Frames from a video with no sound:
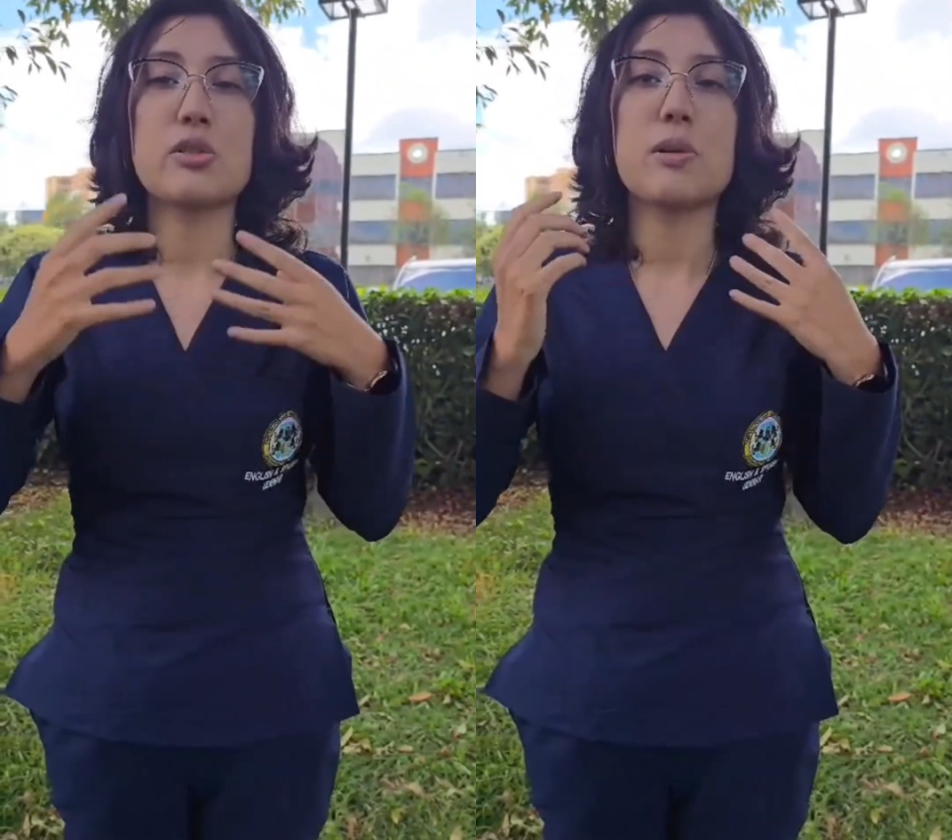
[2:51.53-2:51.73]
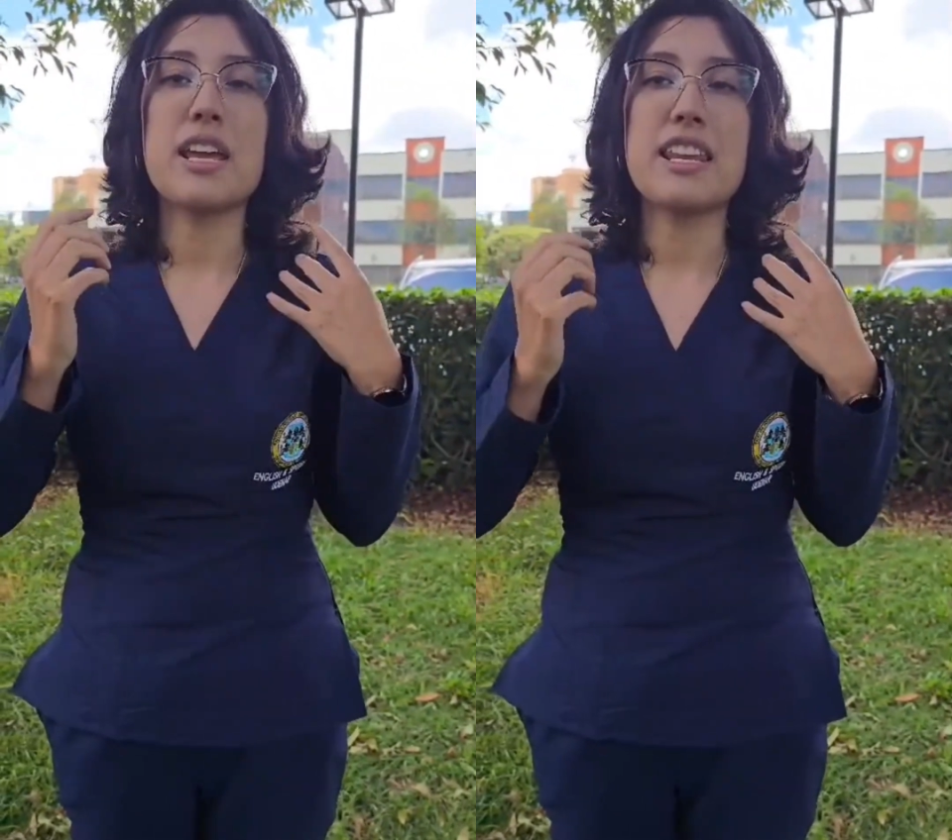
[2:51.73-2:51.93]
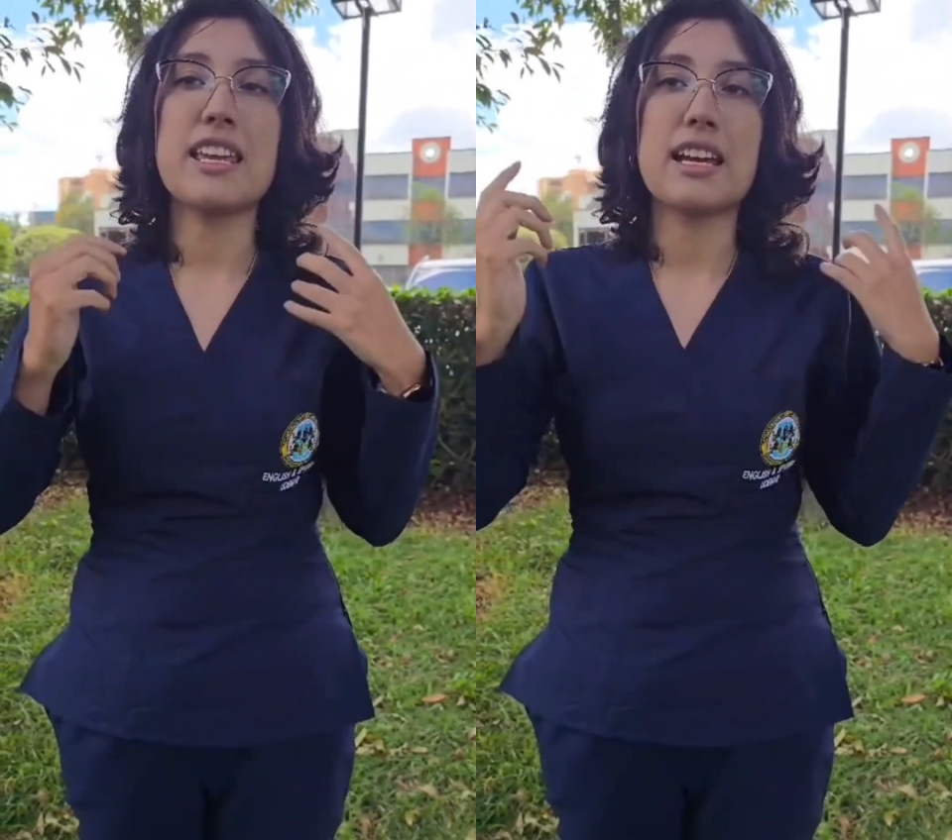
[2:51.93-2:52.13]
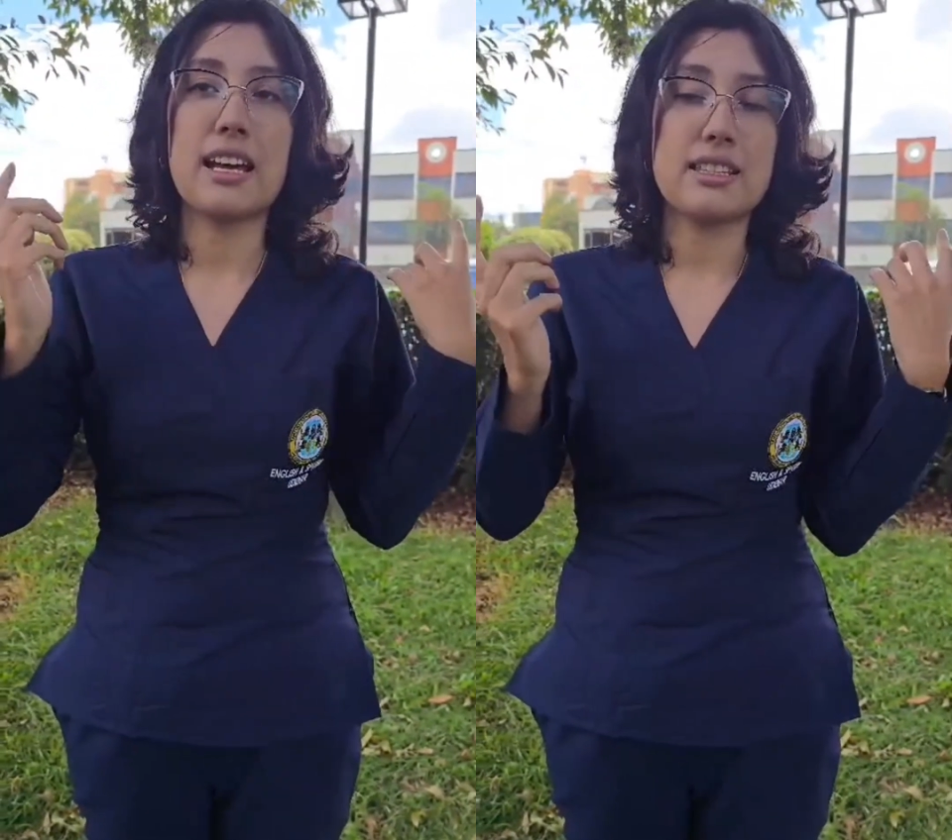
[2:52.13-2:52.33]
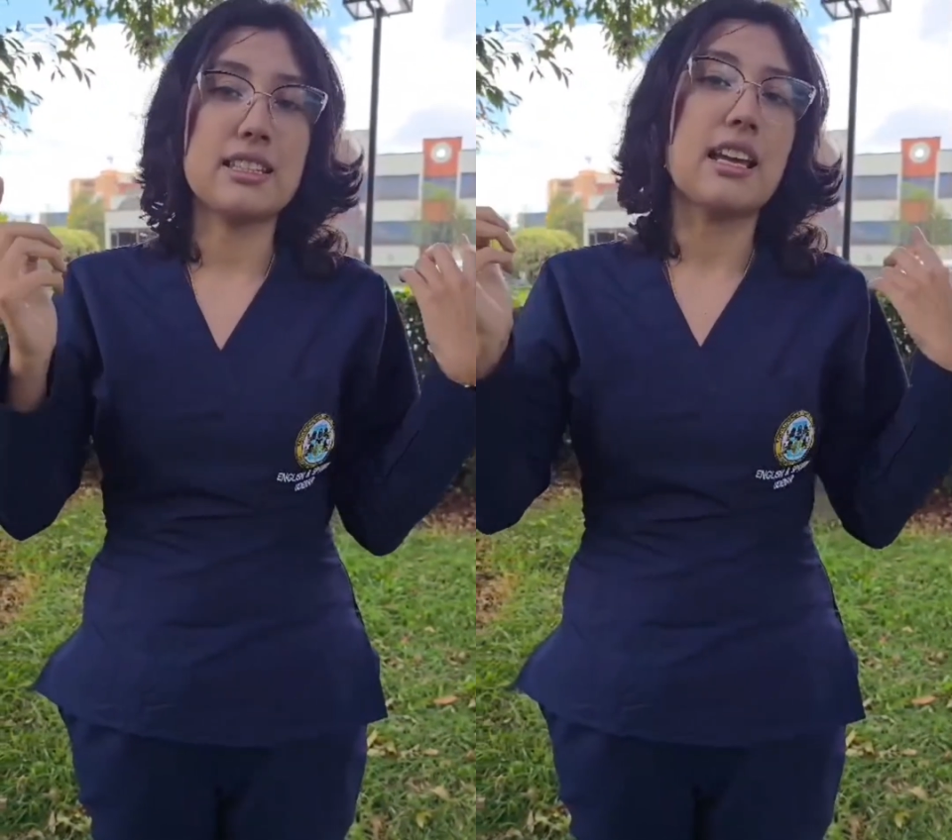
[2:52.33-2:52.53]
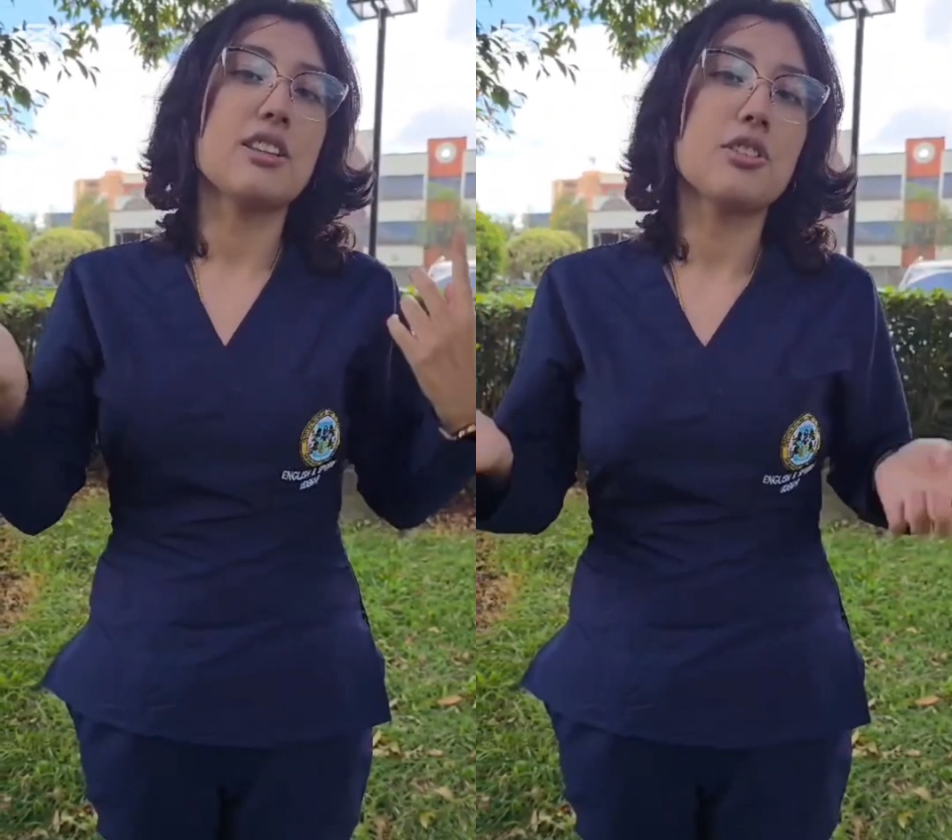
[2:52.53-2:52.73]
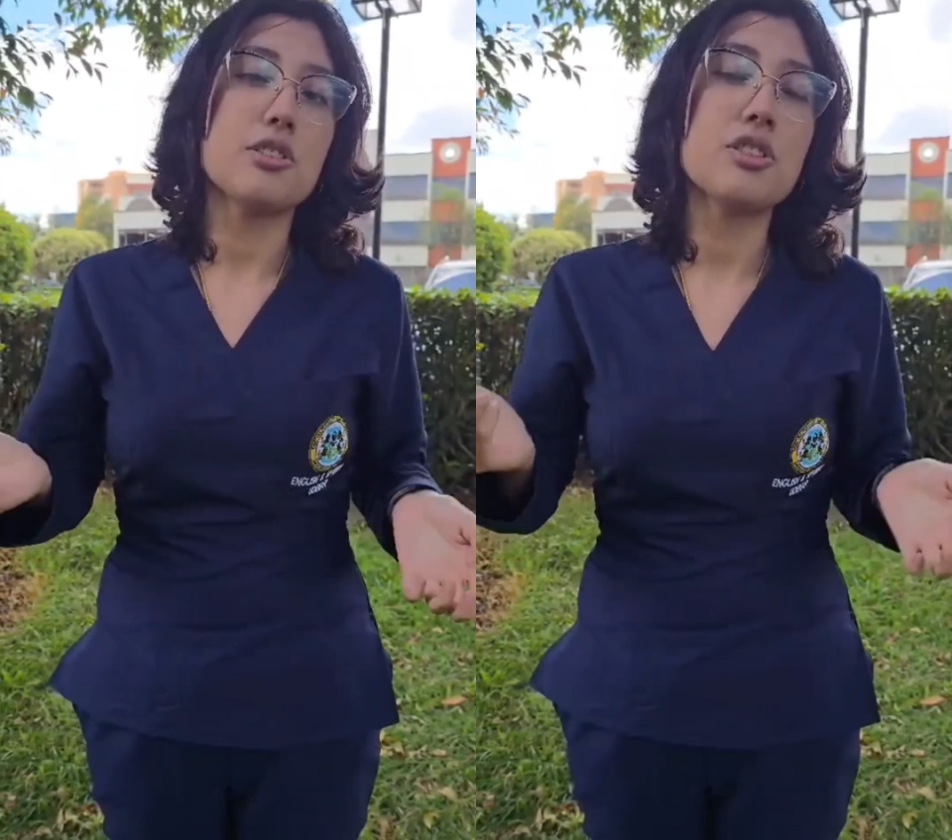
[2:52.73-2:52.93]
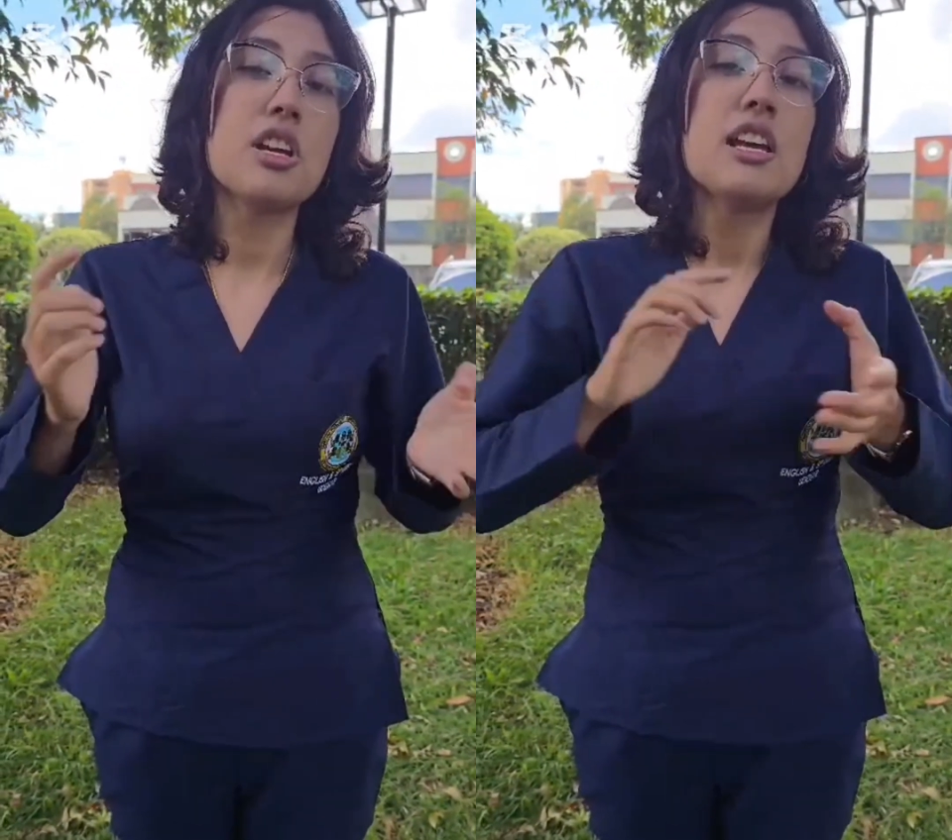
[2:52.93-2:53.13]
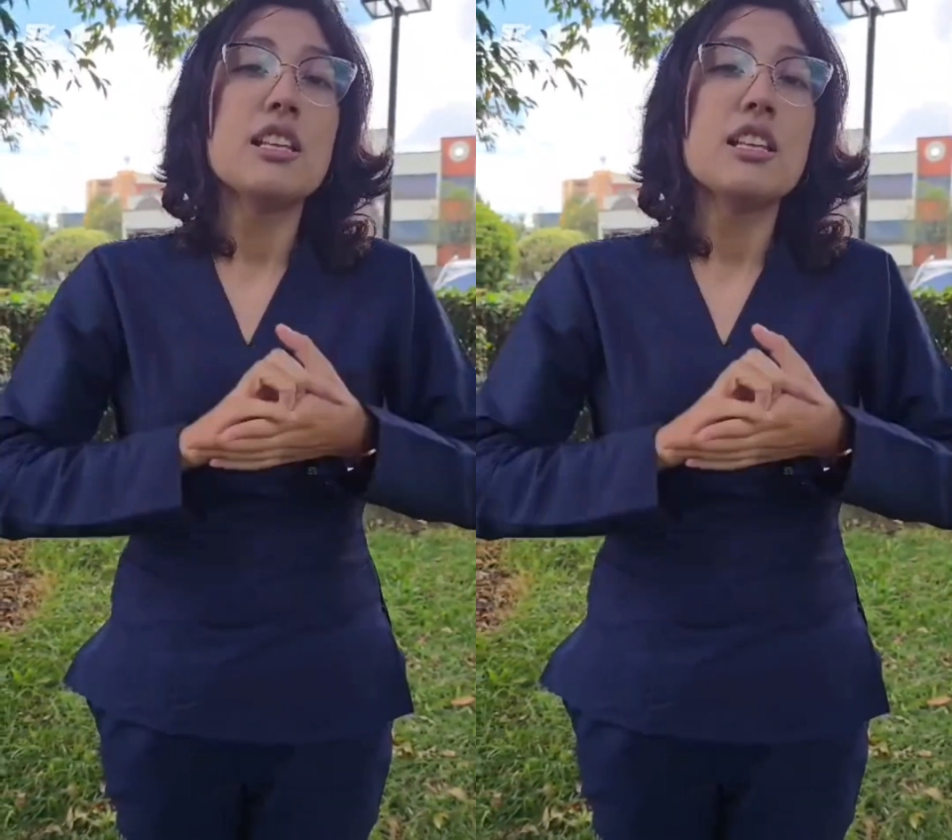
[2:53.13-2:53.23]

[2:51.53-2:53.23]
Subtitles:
raining cats and dogs,"